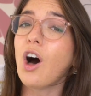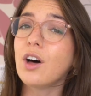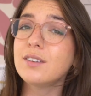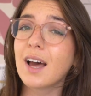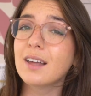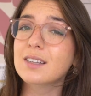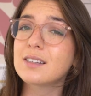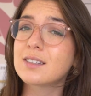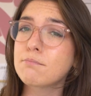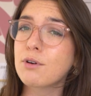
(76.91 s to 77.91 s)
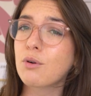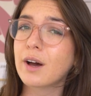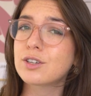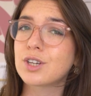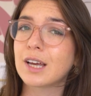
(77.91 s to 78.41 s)
All to ask a simple
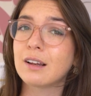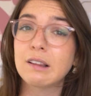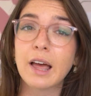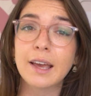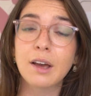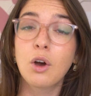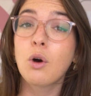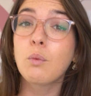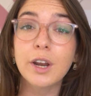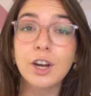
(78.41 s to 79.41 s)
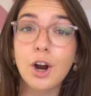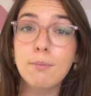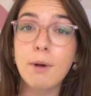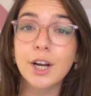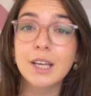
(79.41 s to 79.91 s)
question like, what did our
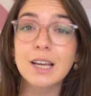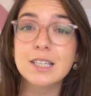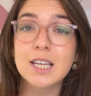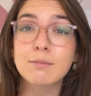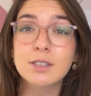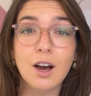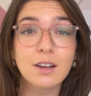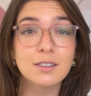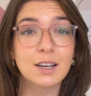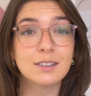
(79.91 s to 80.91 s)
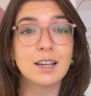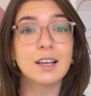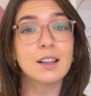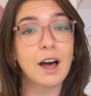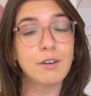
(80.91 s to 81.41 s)
marketing teams cost us
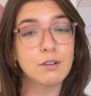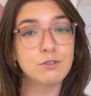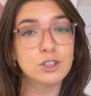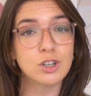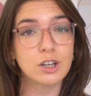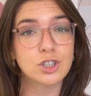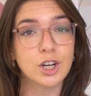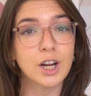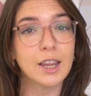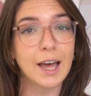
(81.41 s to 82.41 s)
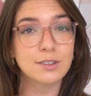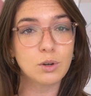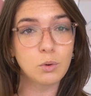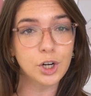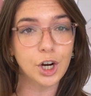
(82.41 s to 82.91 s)
in cloud infrastructure last
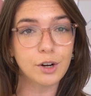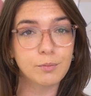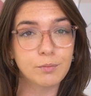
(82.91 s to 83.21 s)
quarter?